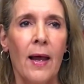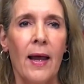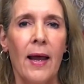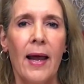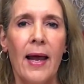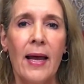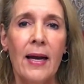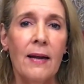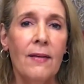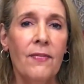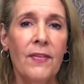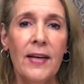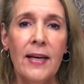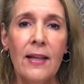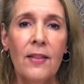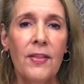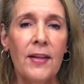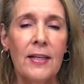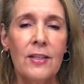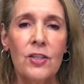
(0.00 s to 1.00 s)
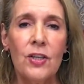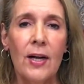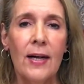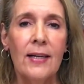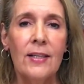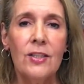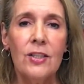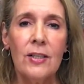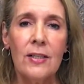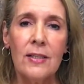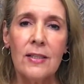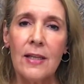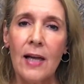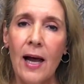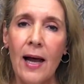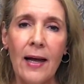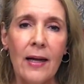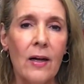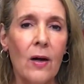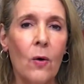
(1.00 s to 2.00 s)
And if anything changes,
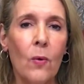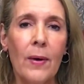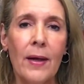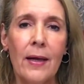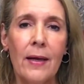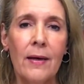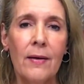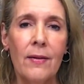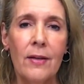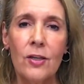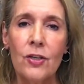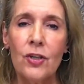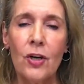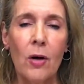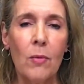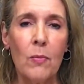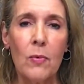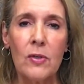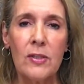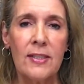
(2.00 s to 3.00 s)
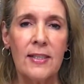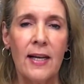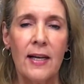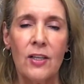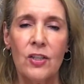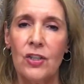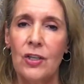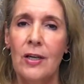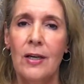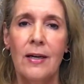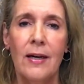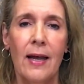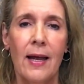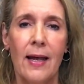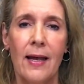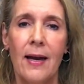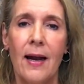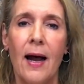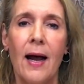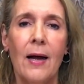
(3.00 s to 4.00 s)
I go in the show more section
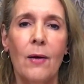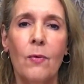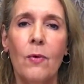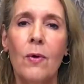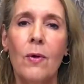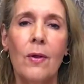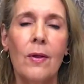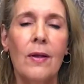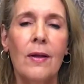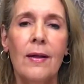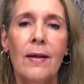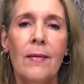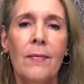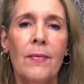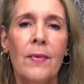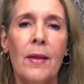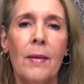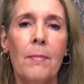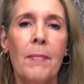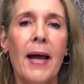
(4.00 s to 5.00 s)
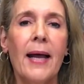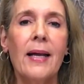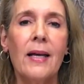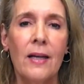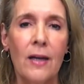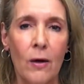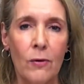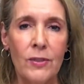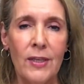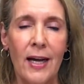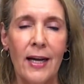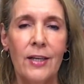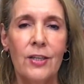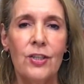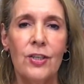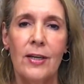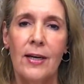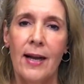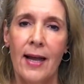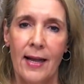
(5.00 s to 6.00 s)
and I will make a
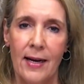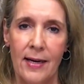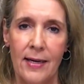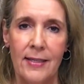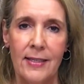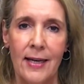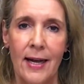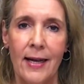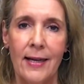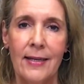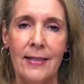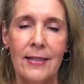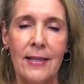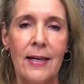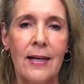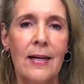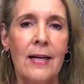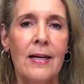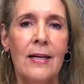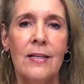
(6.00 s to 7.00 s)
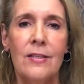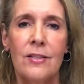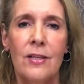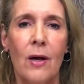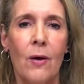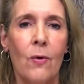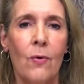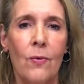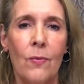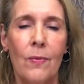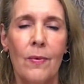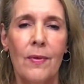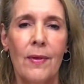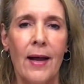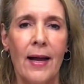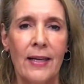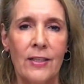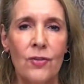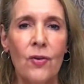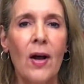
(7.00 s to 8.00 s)
notation and a date. So
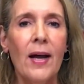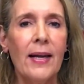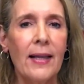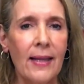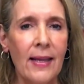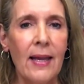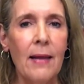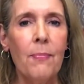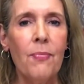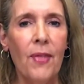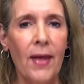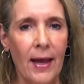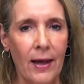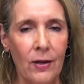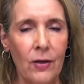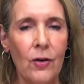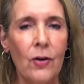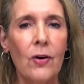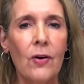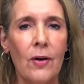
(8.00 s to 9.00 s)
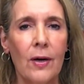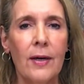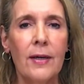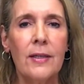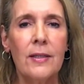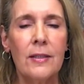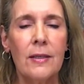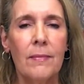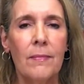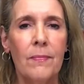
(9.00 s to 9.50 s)
I try to keep that current.